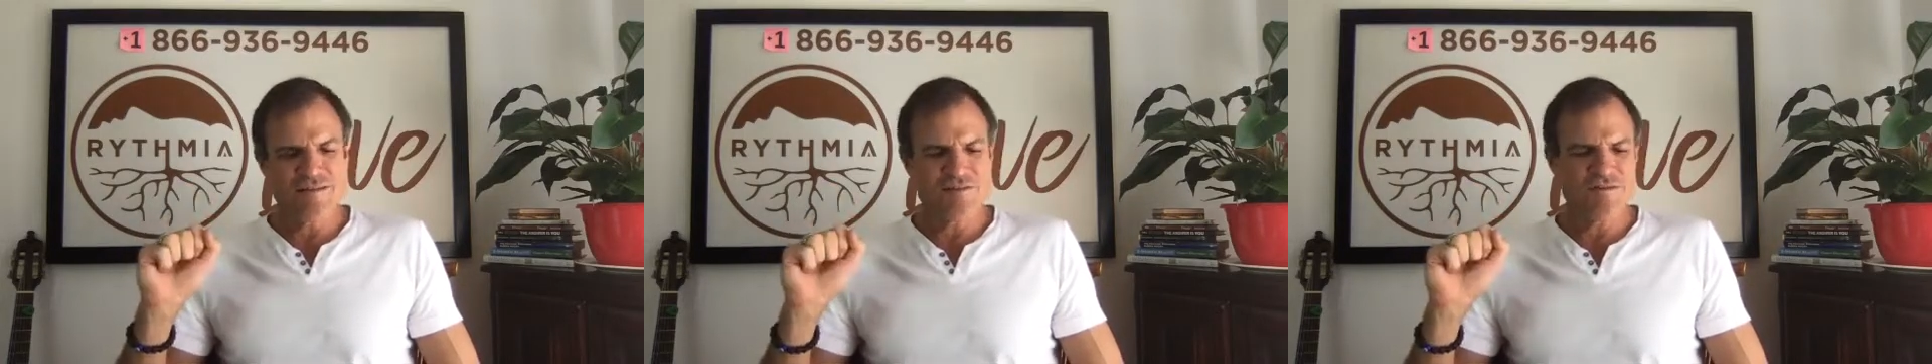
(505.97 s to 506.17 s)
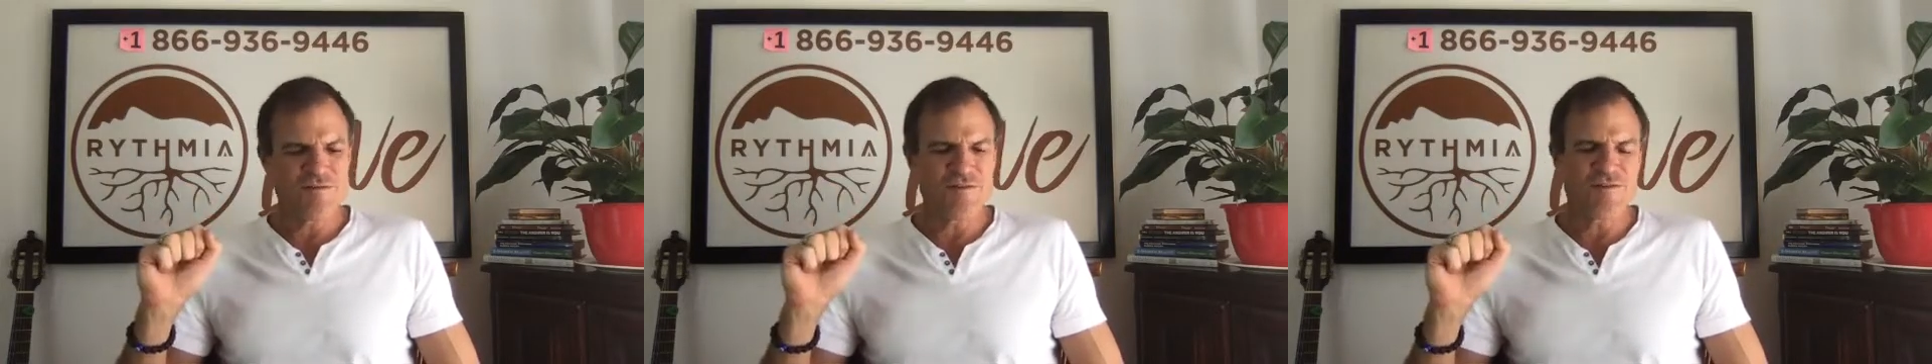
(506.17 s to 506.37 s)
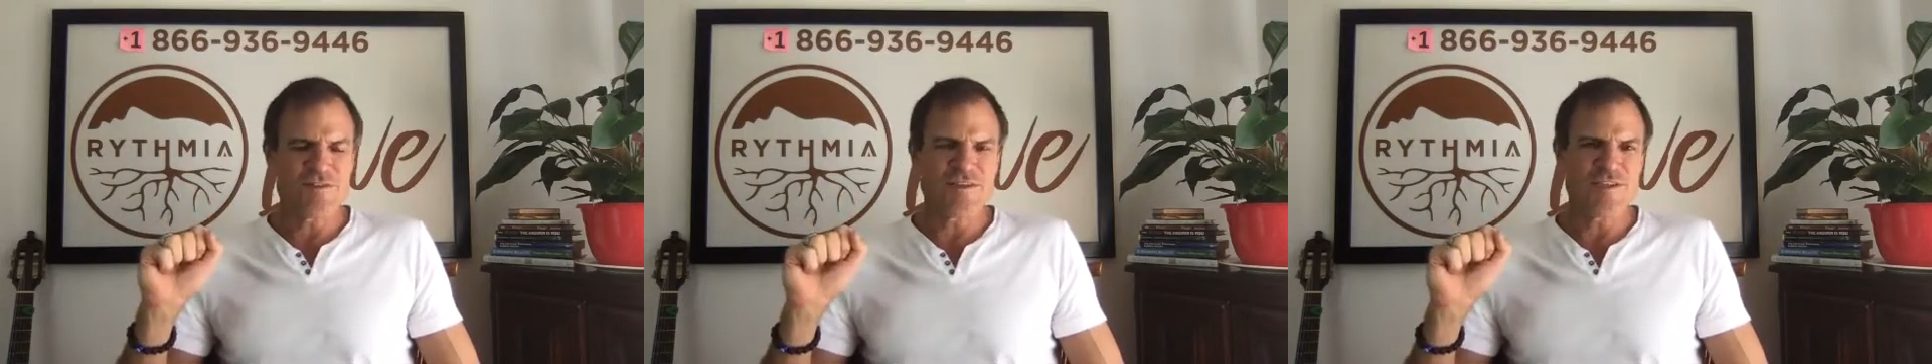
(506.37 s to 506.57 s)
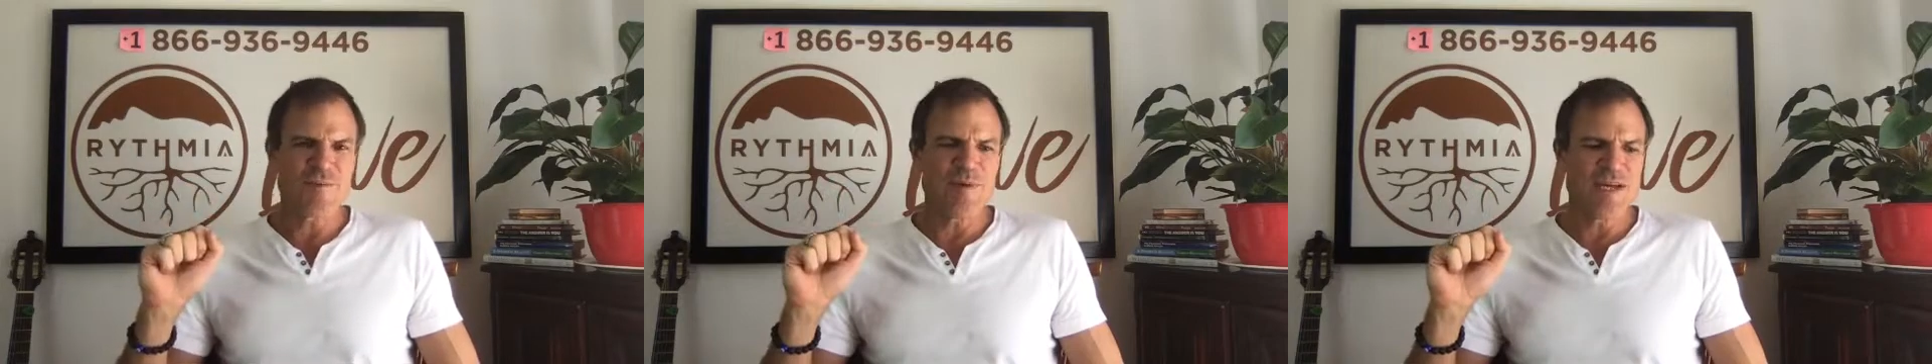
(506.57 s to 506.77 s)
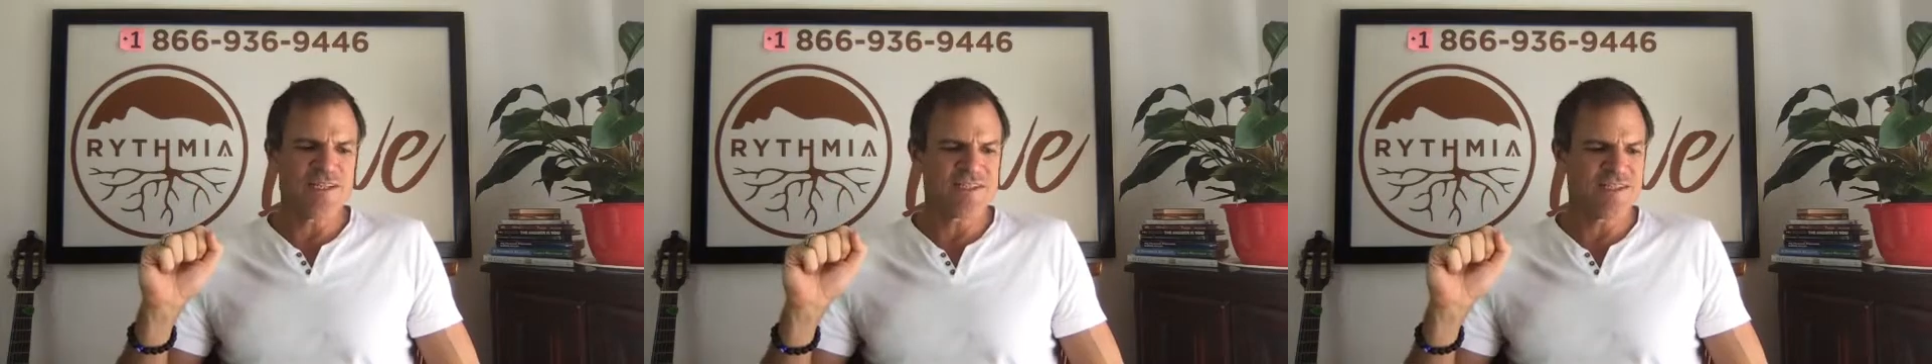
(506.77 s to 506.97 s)
fully the
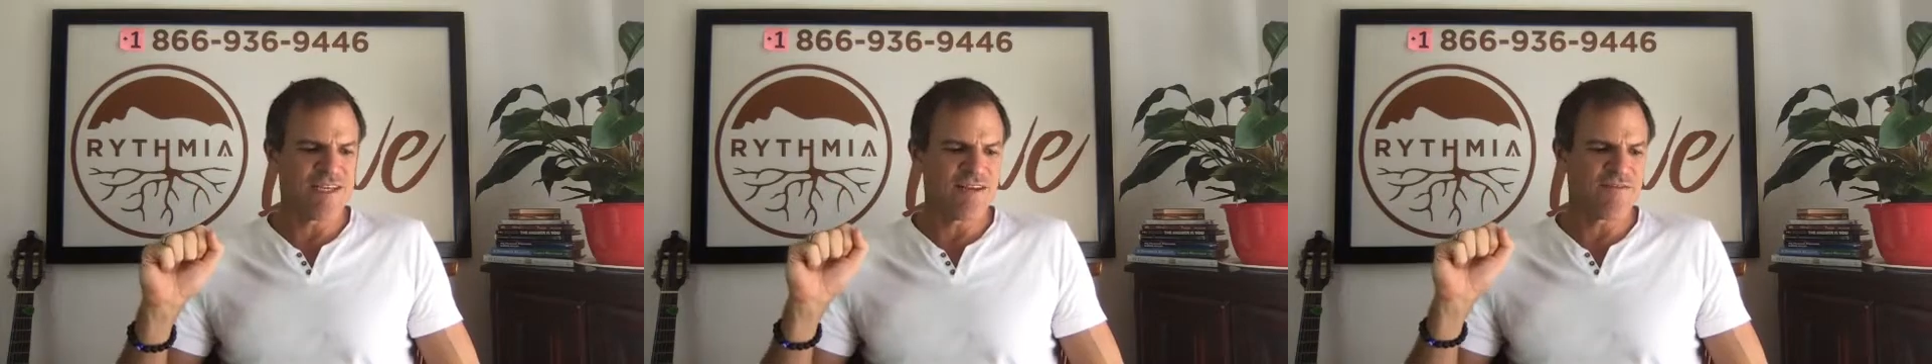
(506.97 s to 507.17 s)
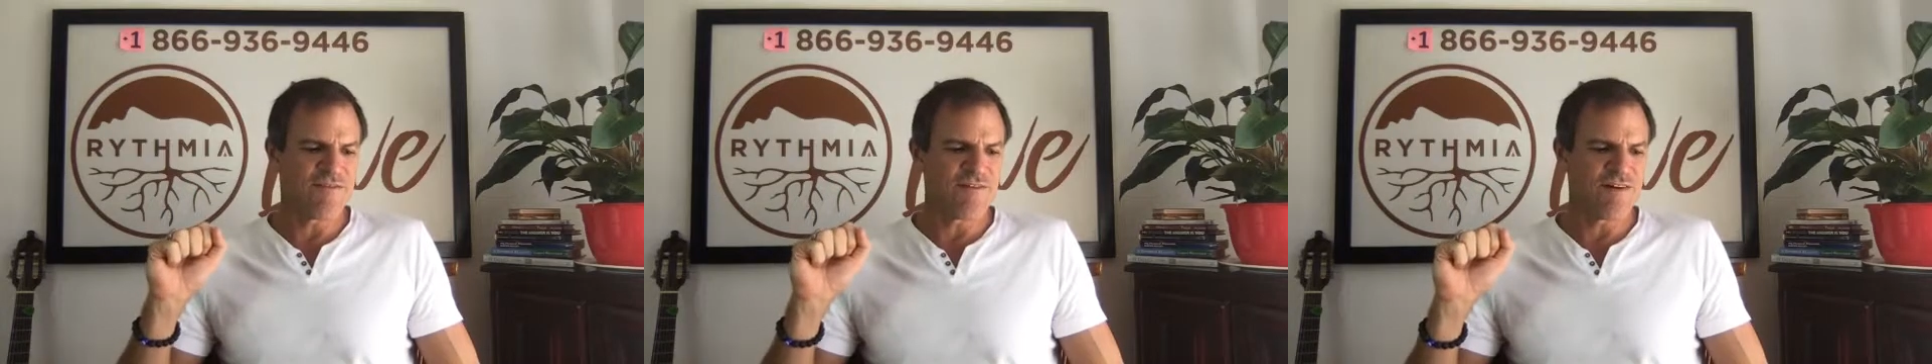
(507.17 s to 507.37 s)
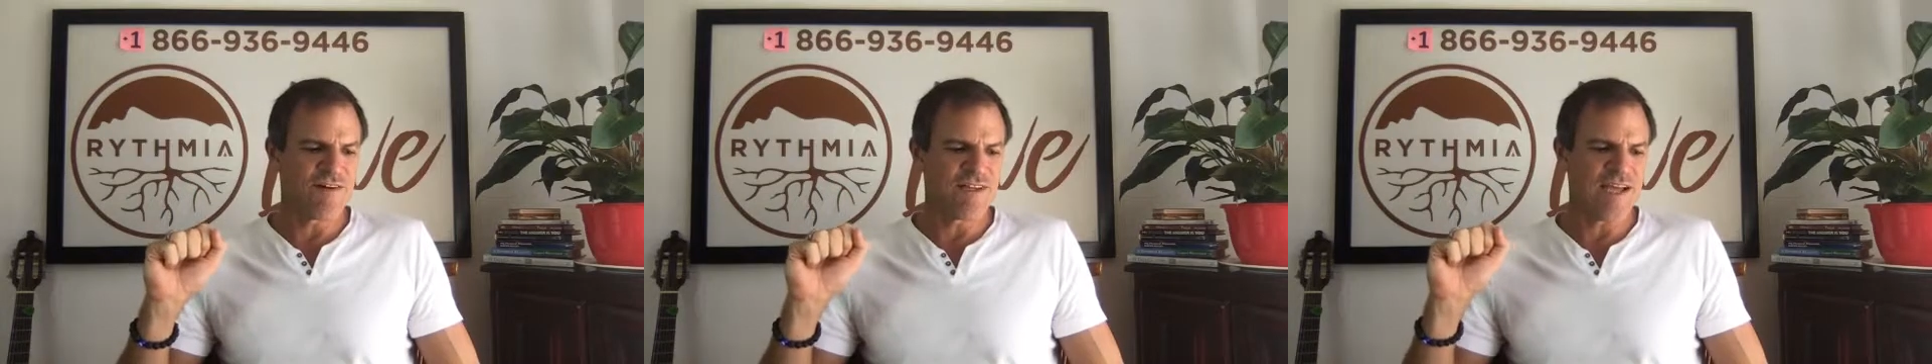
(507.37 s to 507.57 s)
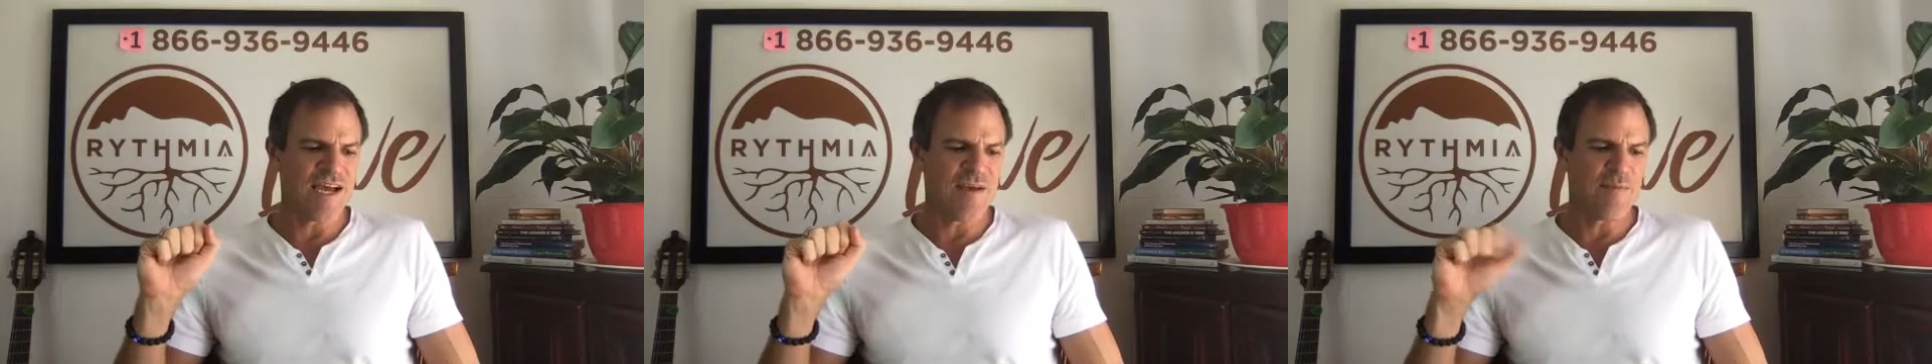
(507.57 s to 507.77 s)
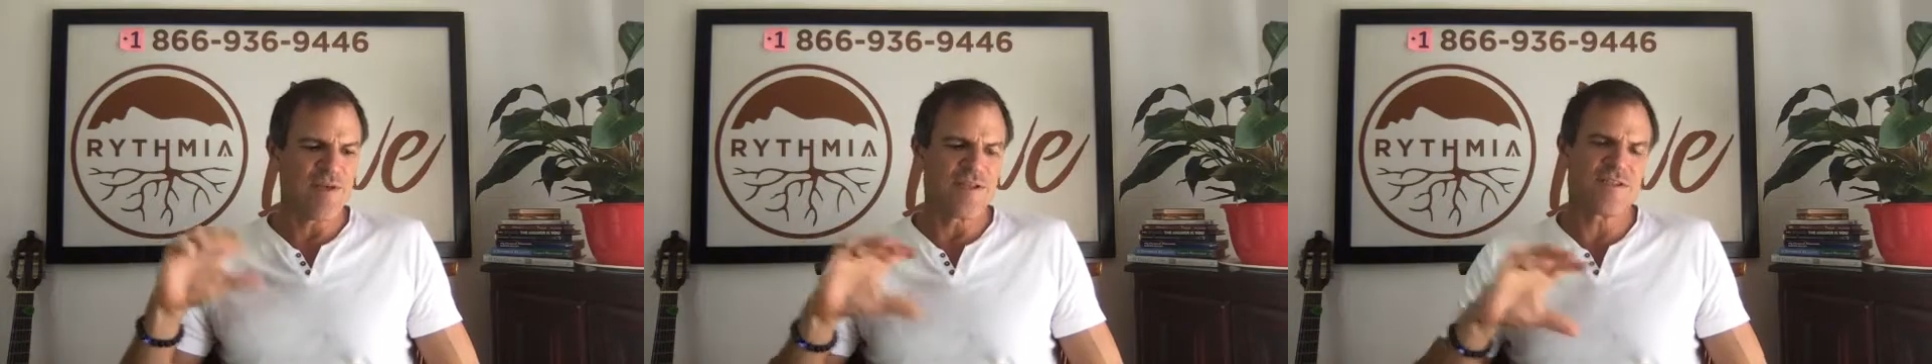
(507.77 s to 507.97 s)
best thing for our
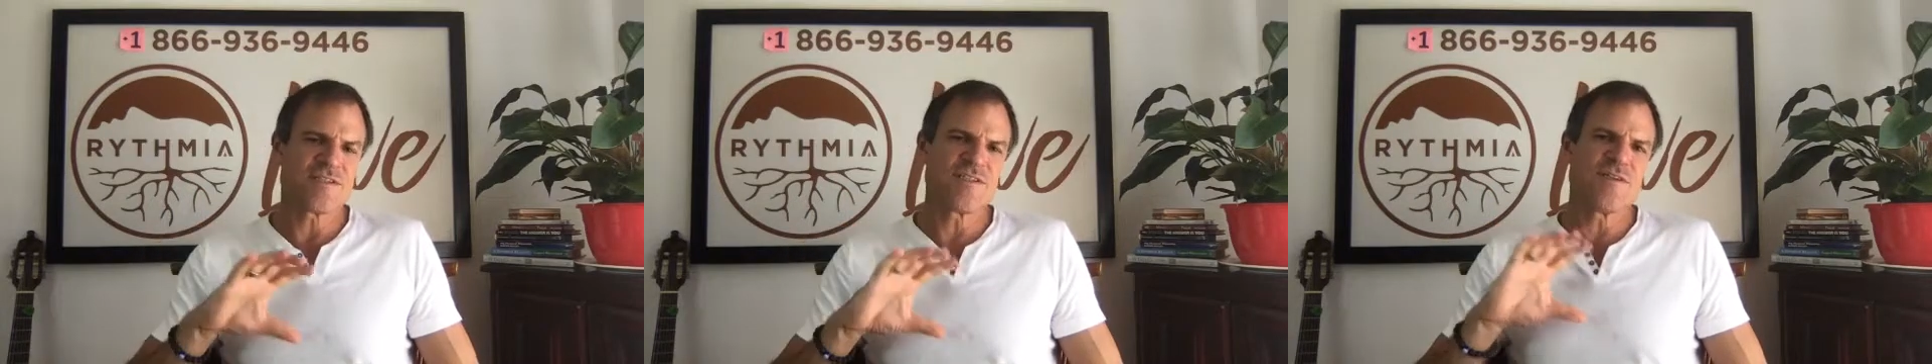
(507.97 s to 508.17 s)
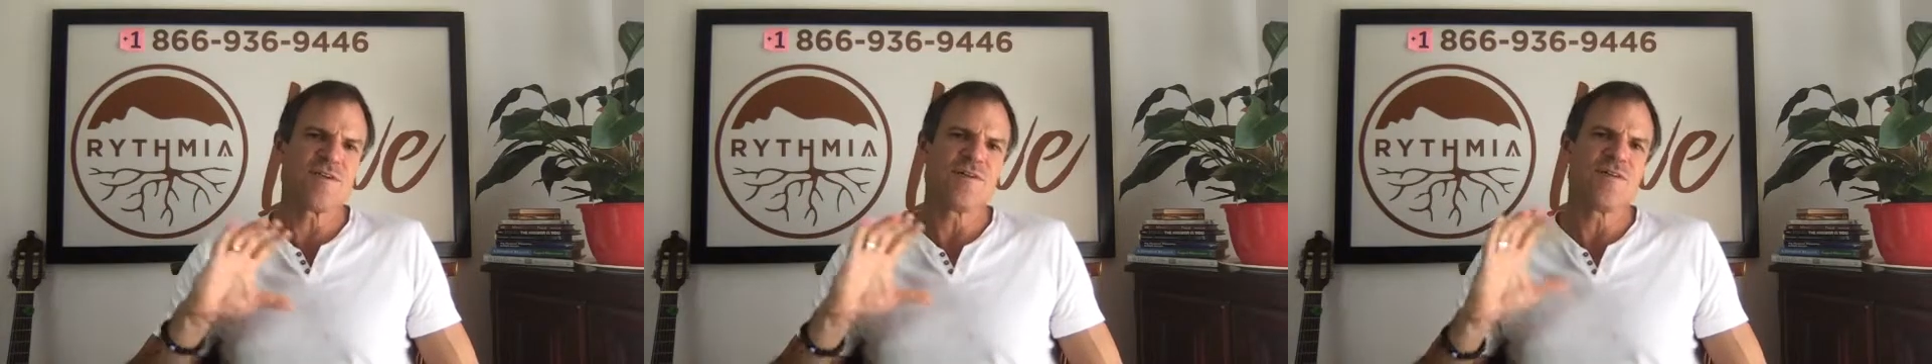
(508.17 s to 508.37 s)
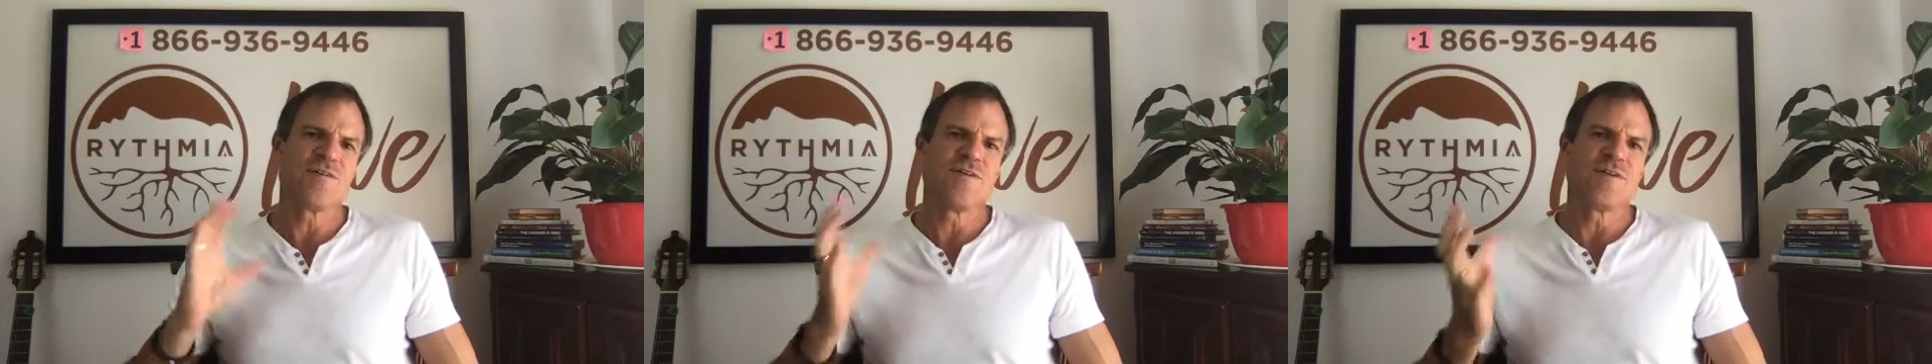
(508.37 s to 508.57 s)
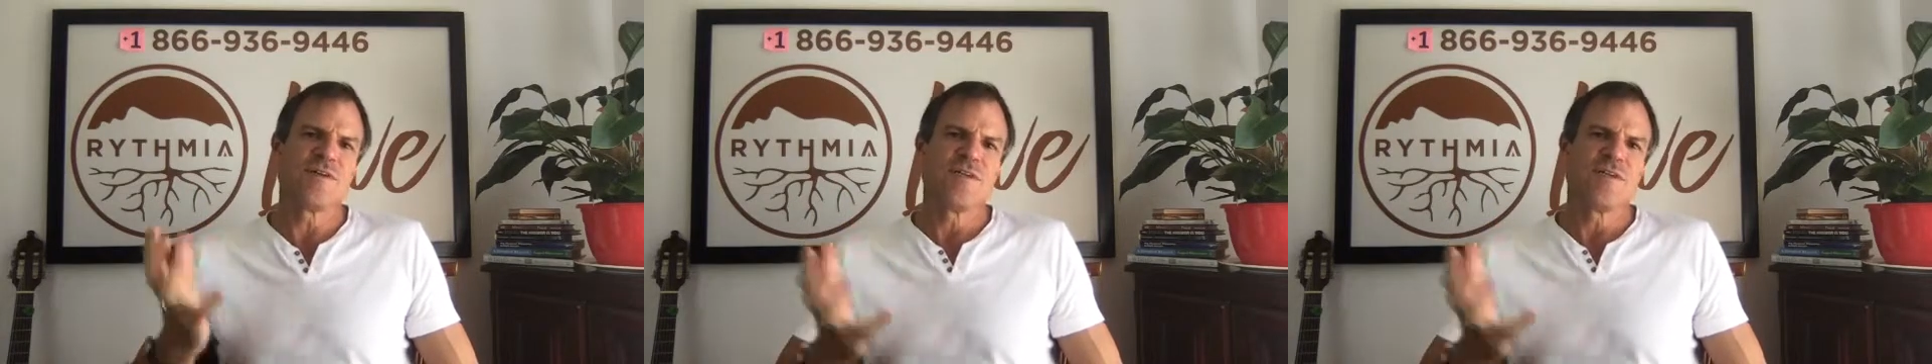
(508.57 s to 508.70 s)
alignment. So